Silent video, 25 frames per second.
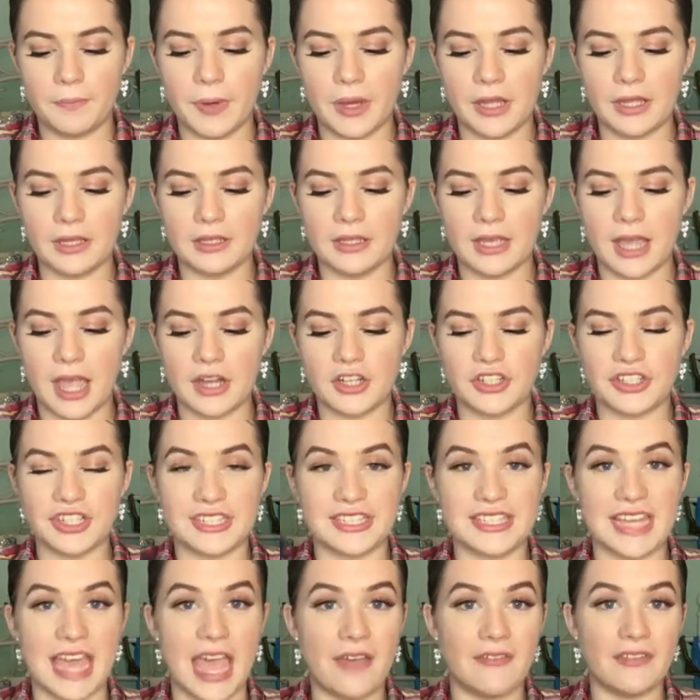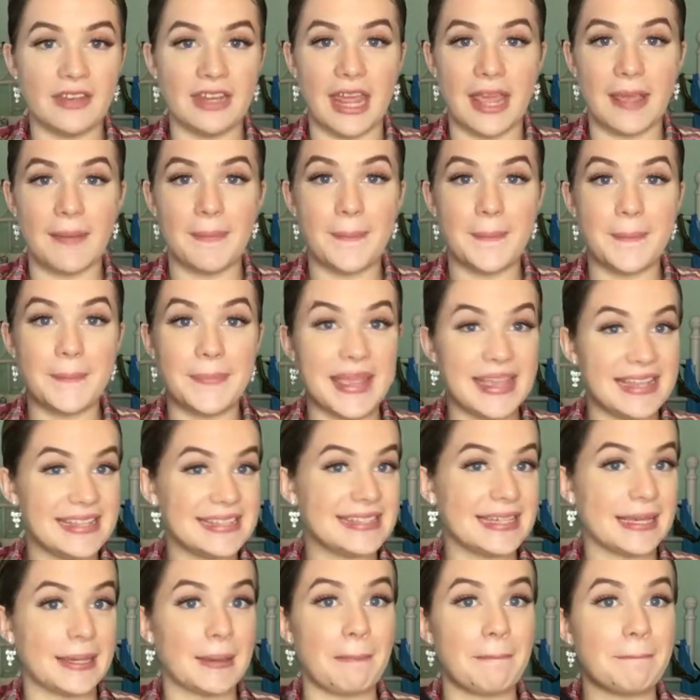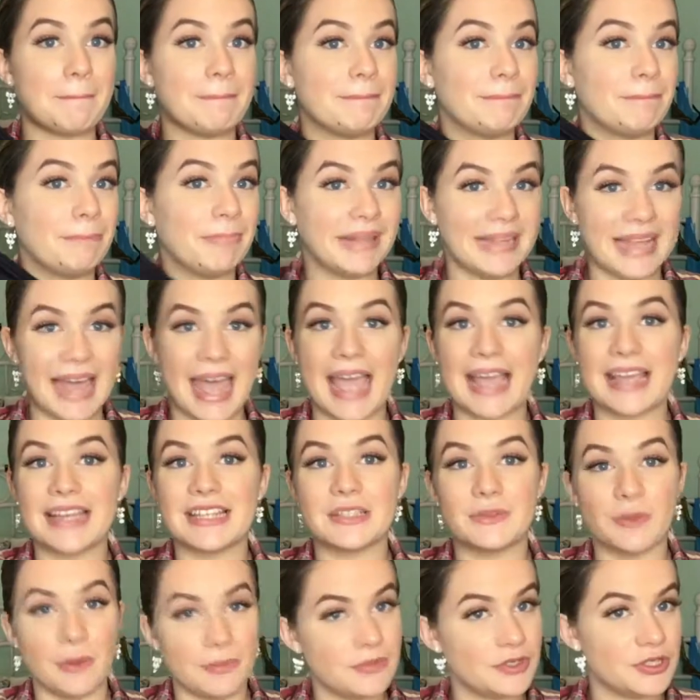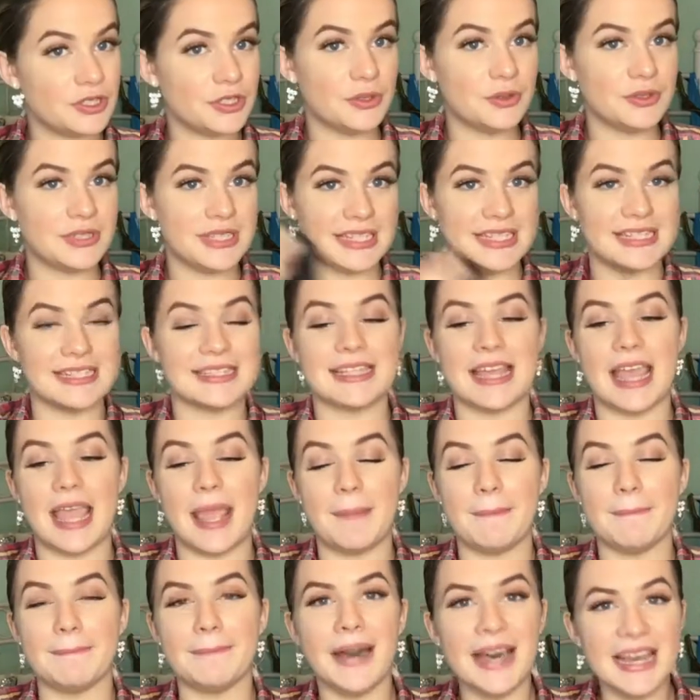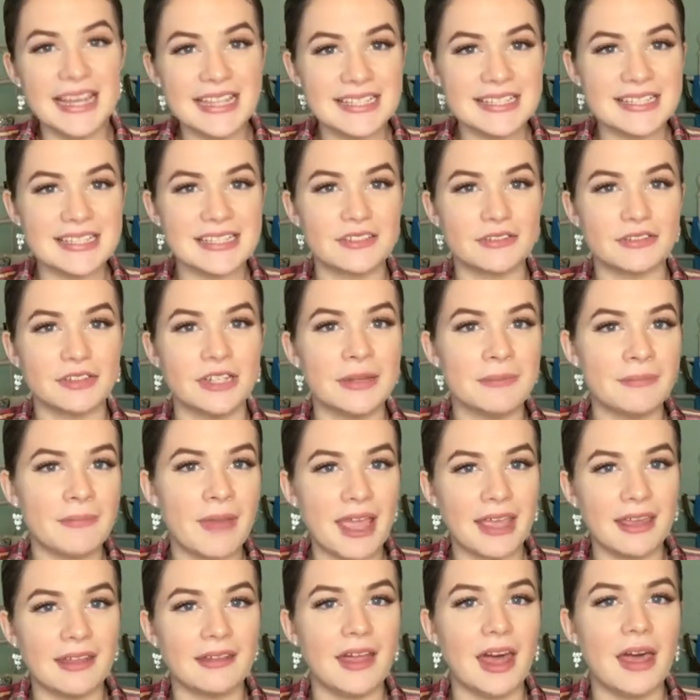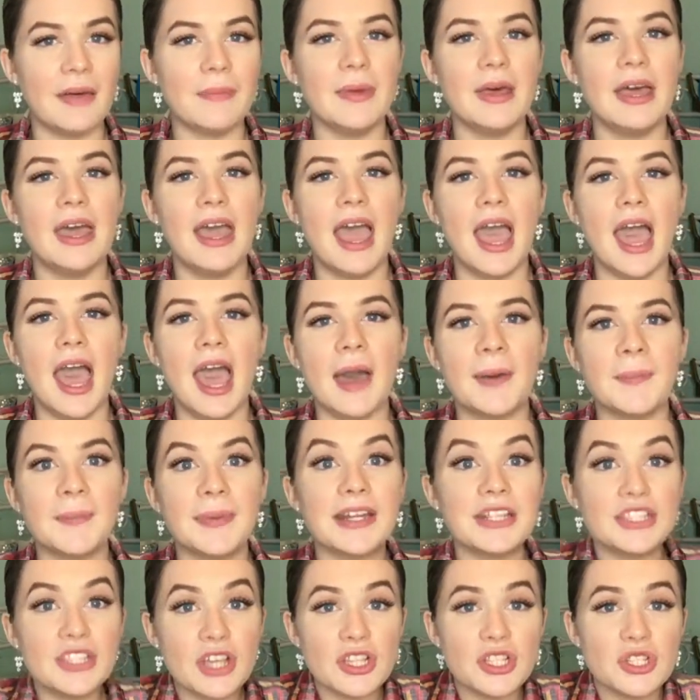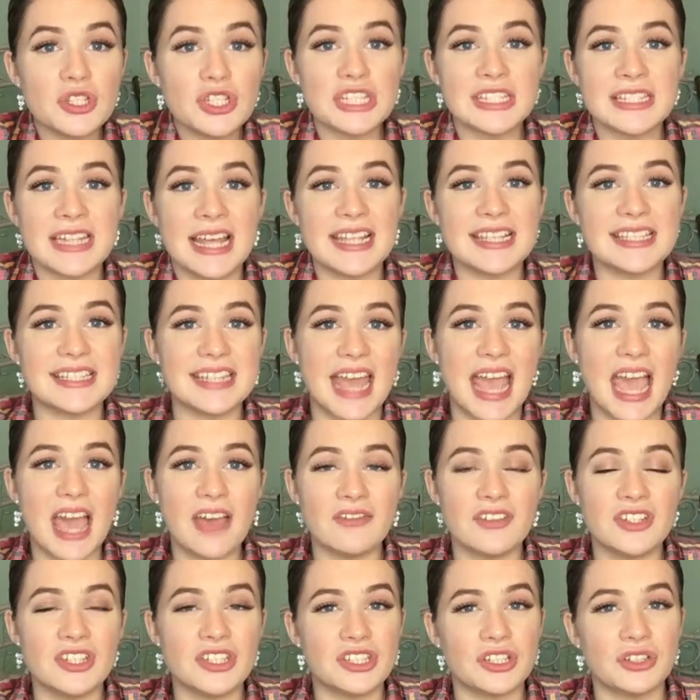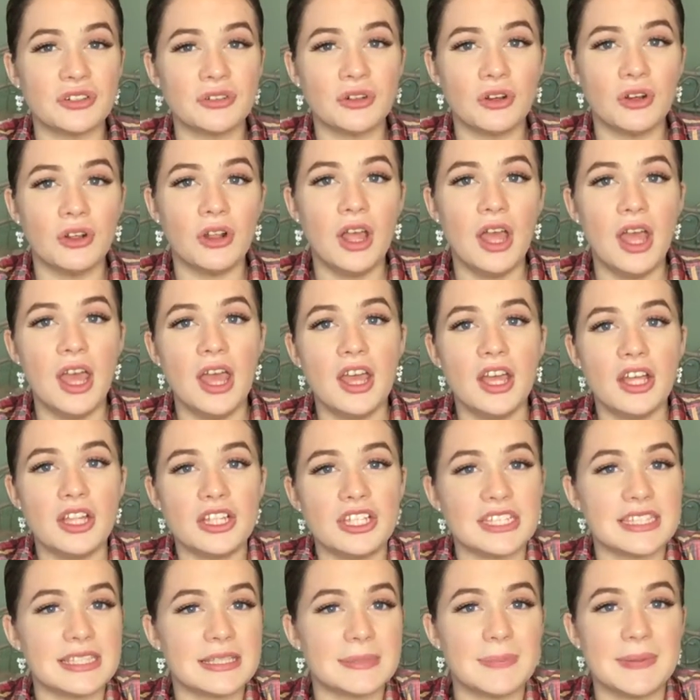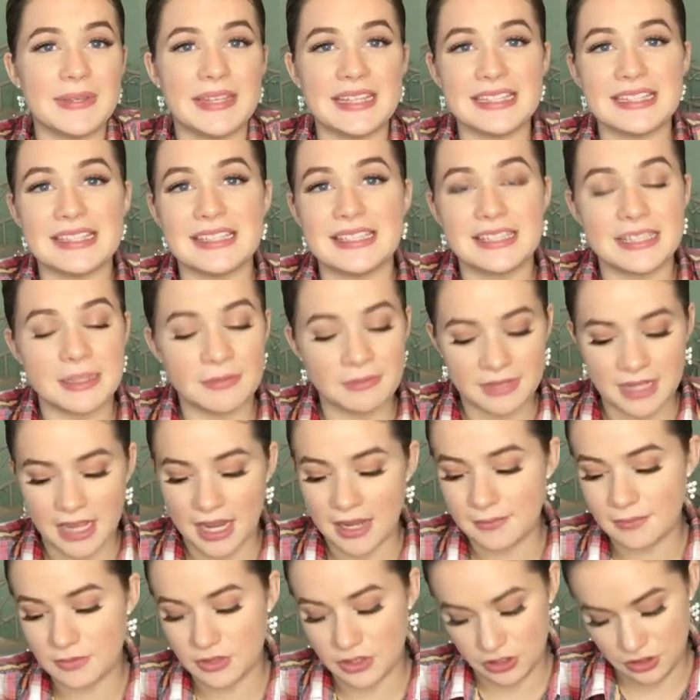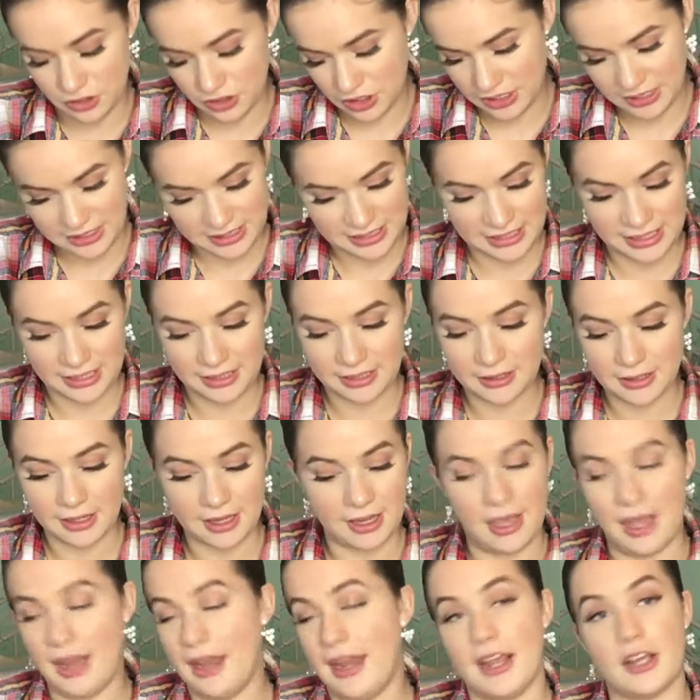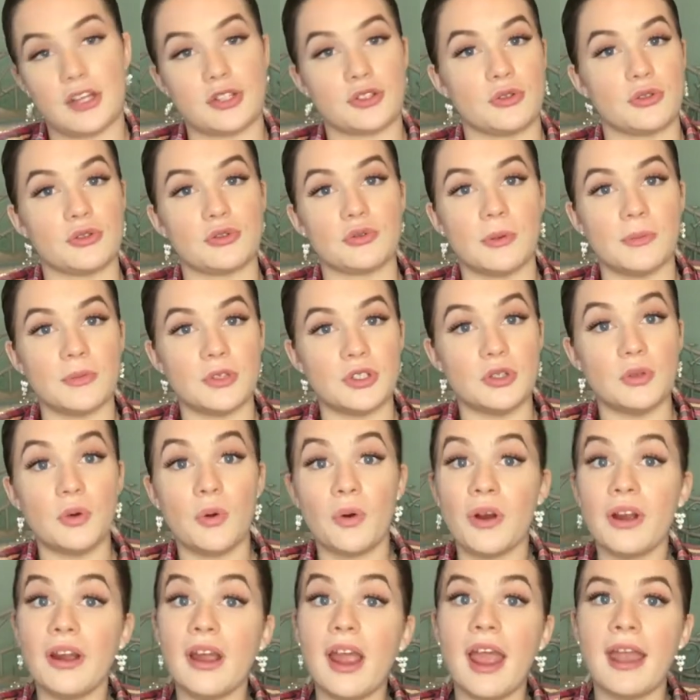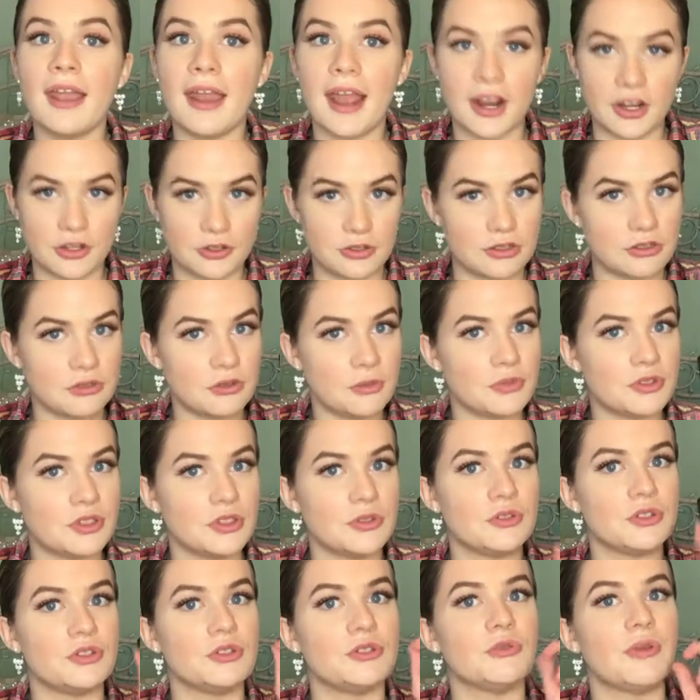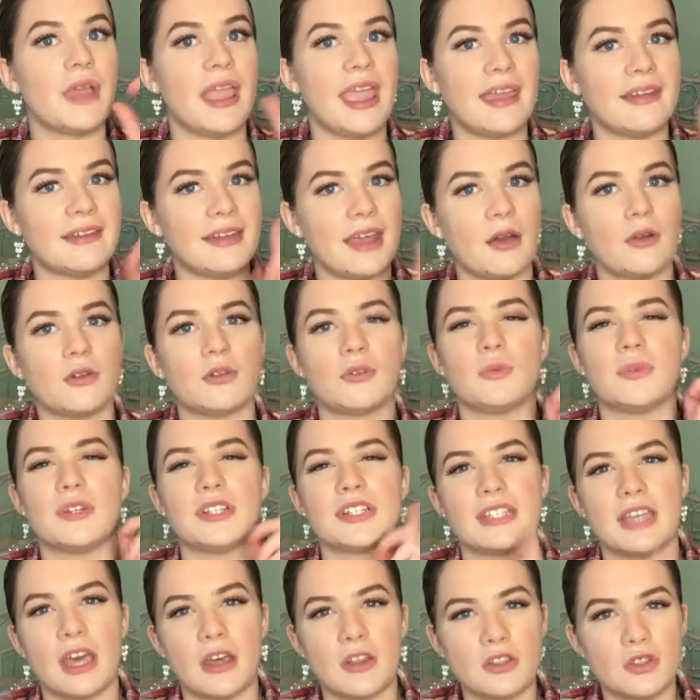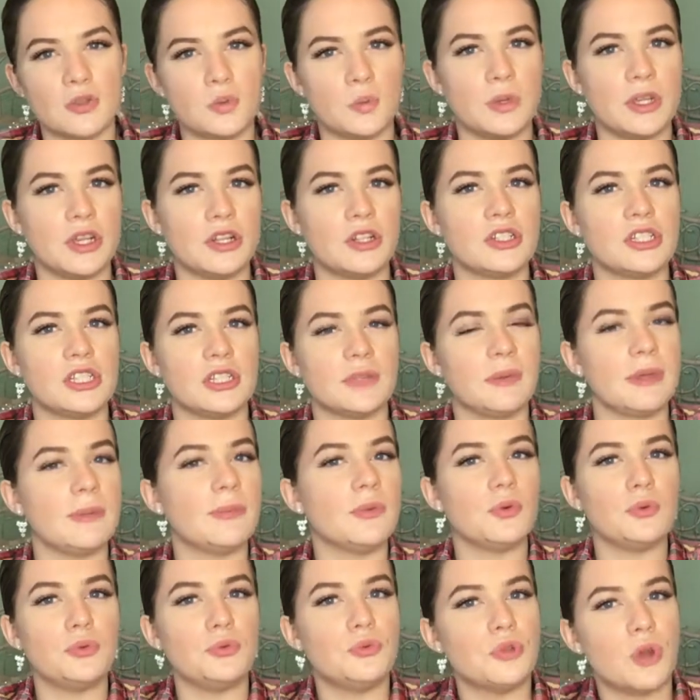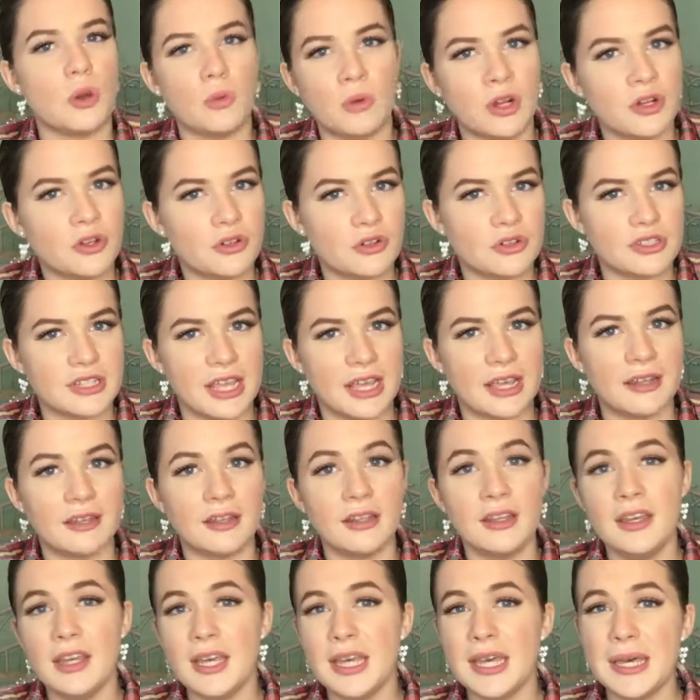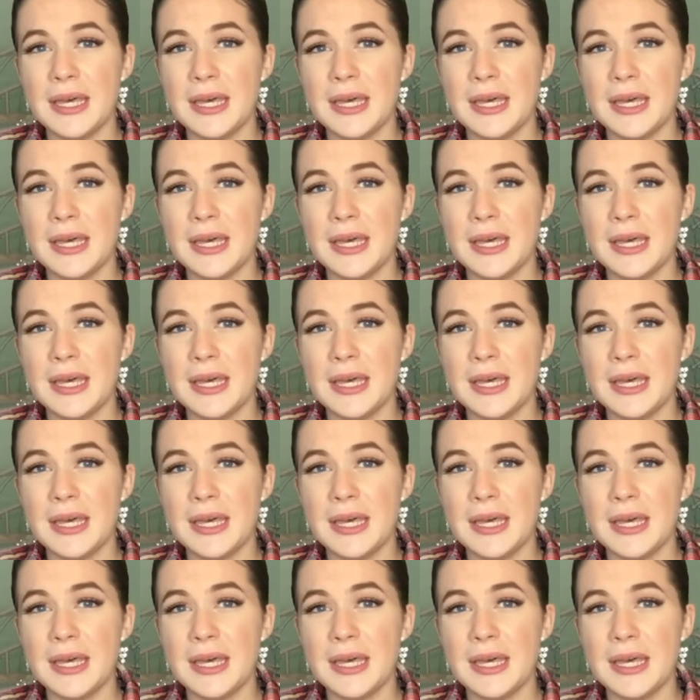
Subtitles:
But yeah, just having a basic black swimsuit is a must in my club. But it's also just nice to have in general, just because sometimes you just need an extra swimsuit or an extra swimsuit to hand out, which sounds weird to people who don't understand.